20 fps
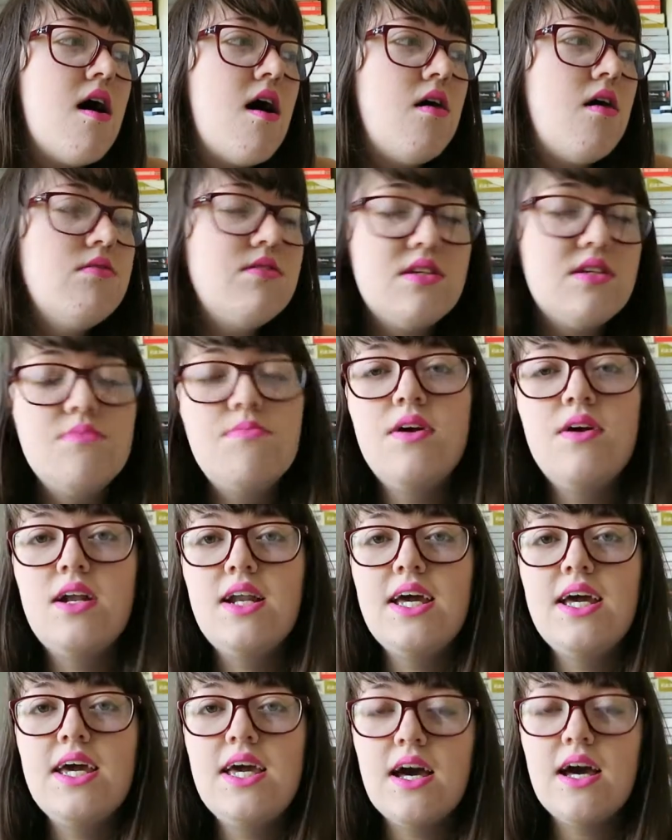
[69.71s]

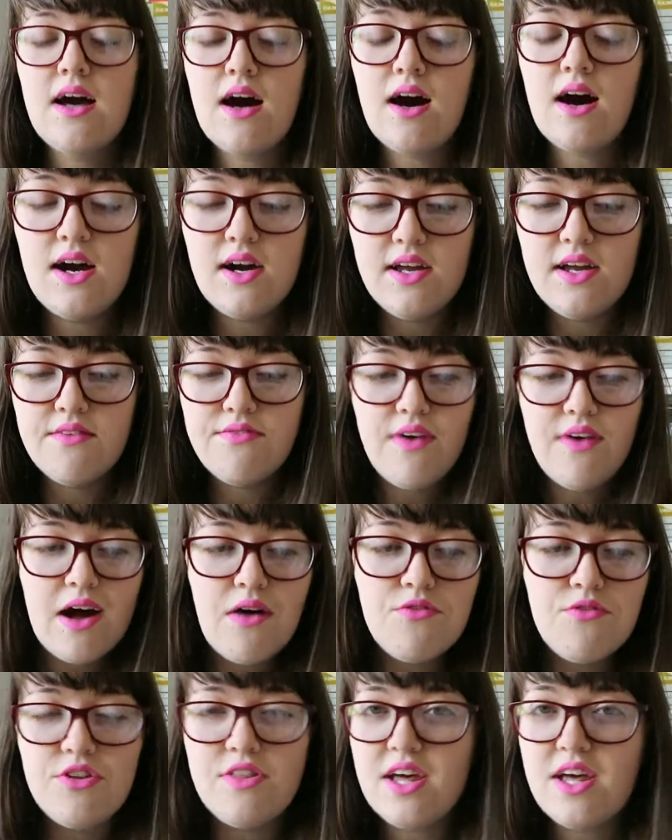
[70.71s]
Ultimately I
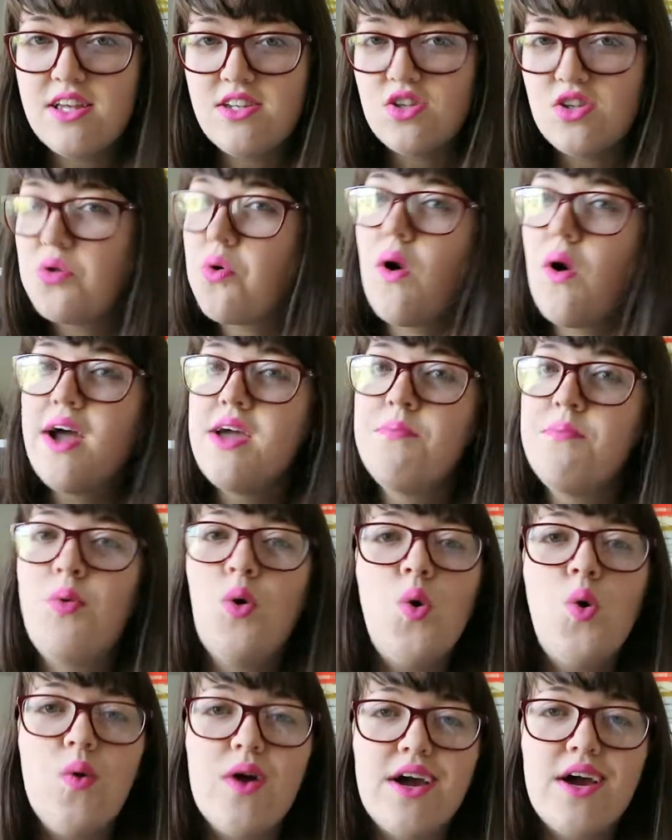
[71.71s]
found this quite
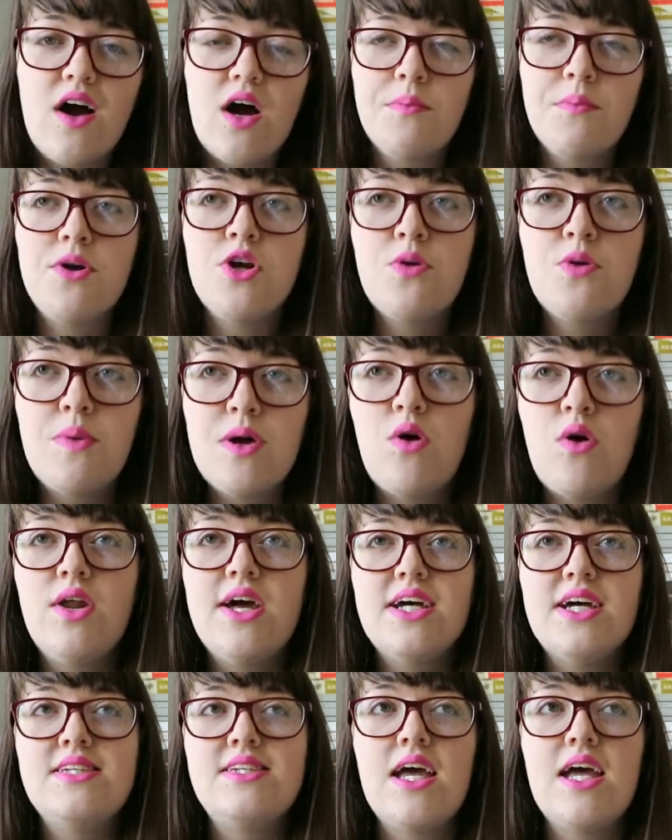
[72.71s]
boring, I'm going to be
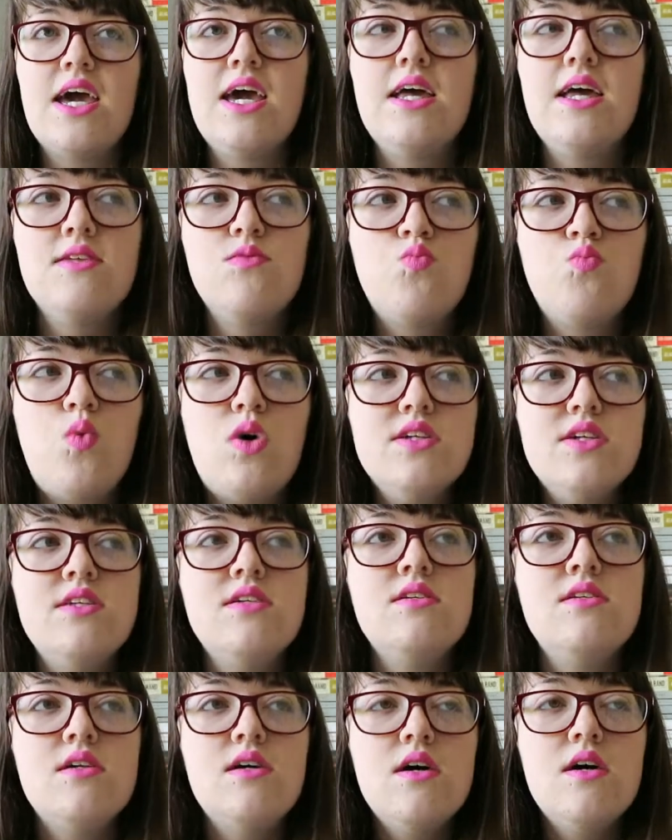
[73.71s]
honest. It
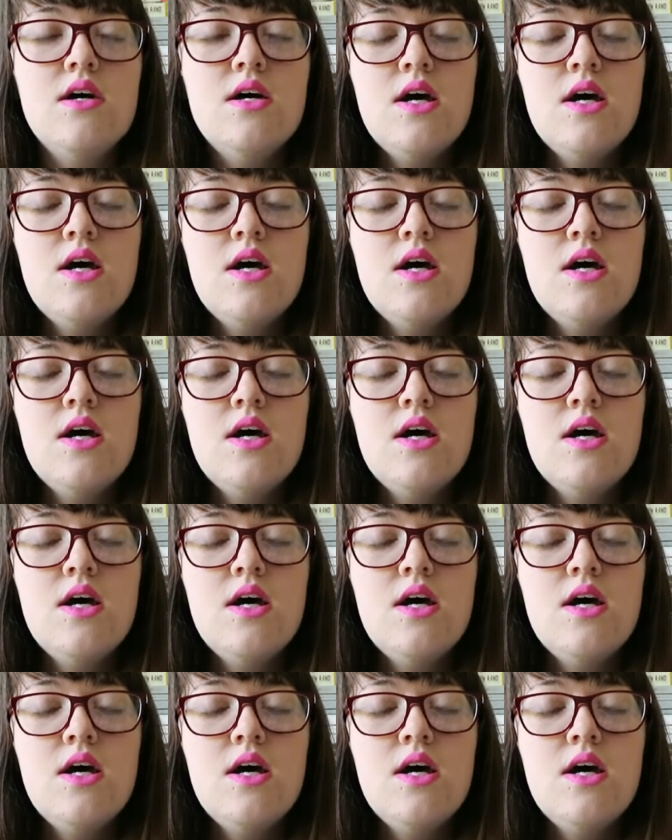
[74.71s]
wasn't